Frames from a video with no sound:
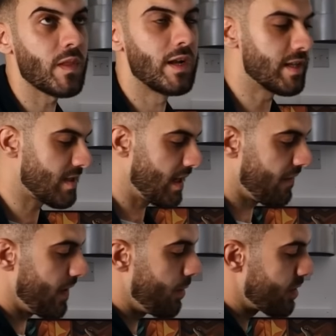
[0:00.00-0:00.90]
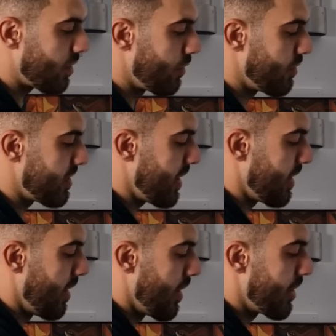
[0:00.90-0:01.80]
let's say if he was
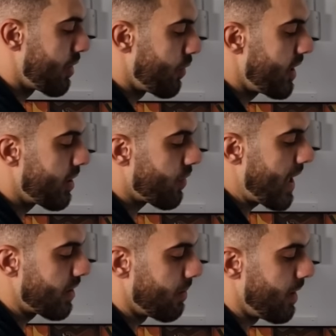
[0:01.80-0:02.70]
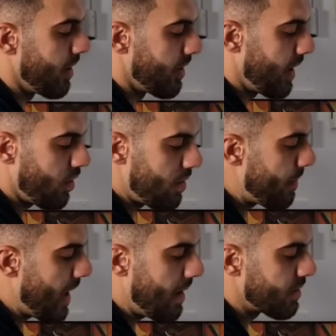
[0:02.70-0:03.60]
losing $3,000 a month. I can't
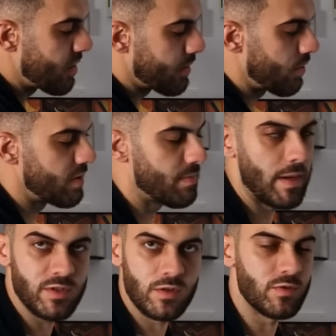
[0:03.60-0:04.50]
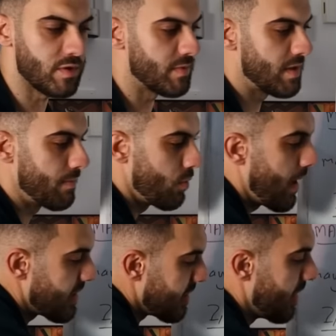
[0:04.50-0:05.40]
remember how much he was losing, but I'm just going to do some simple
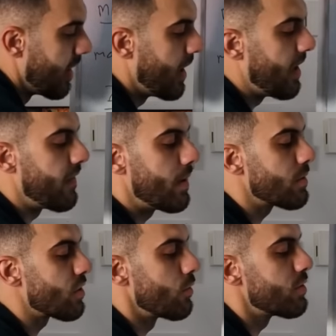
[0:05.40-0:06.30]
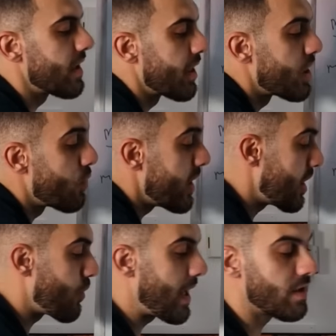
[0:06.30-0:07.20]
maths here. If he was losing
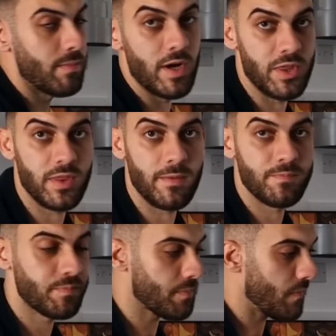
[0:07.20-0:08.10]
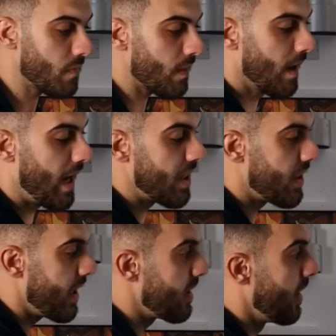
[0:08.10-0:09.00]
$3,000 a month, and
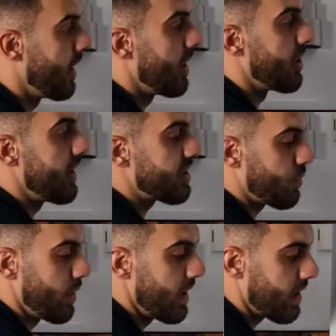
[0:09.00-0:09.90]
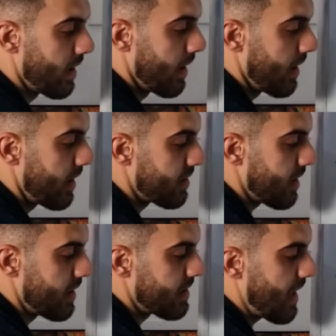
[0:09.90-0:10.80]
then this week,
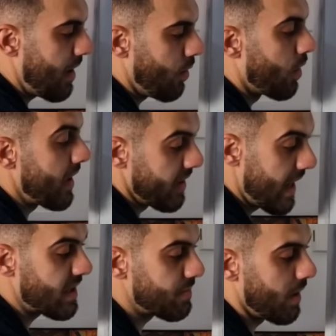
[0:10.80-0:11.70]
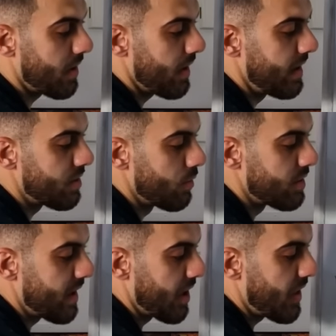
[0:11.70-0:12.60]
he's now, or like the next month, he's
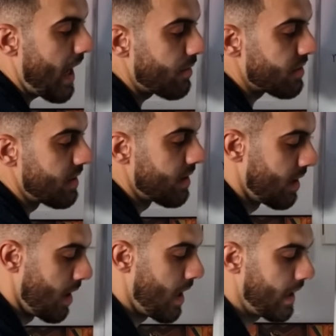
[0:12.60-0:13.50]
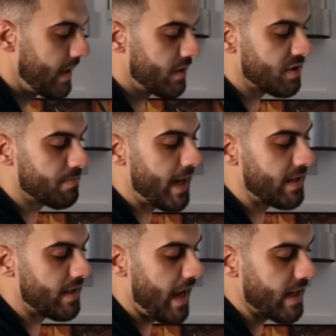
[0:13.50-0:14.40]
losing 1,000, he just
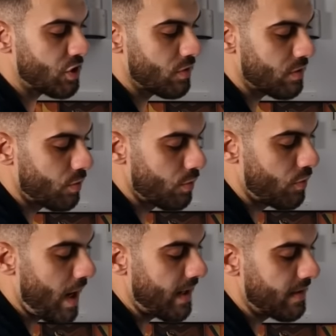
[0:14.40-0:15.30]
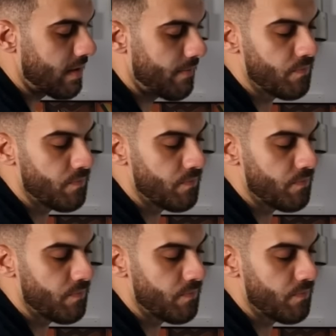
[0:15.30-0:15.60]
made an extra $2,000,